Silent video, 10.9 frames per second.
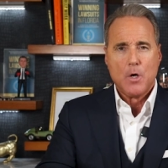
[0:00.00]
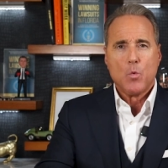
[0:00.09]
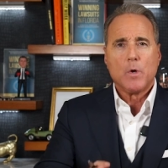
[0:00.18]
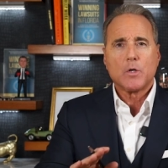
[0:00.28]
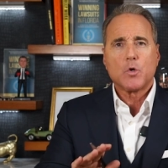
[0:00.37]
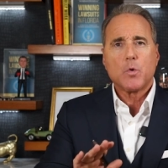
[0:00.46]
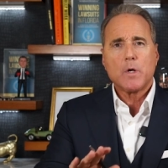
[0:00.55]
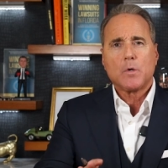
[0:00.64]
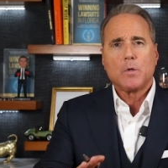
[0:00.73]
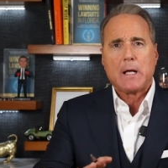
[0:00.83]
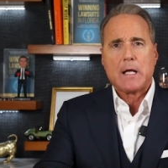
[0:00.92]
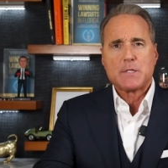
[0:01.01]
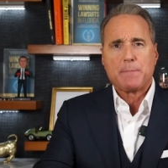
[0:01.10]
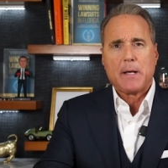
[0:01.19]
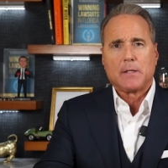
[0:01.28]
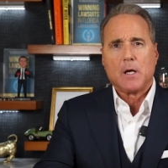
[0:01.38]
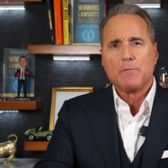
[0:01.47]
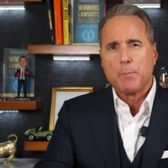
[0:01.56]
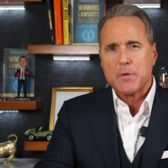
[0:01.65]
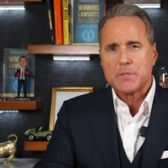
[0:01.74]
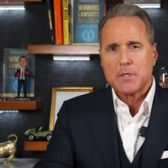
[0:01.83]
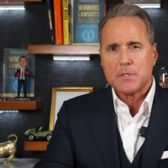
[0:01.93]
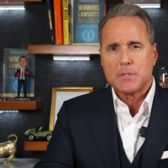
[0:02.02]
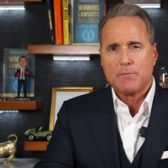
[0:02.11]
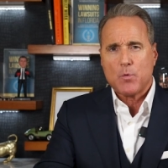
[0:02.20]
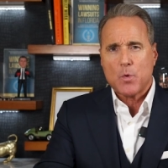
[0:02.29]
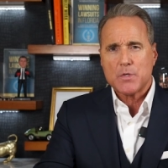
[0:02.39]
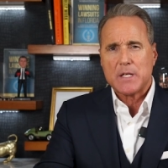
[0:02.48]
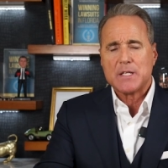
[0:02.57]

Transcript: One critical aspect of a business divorce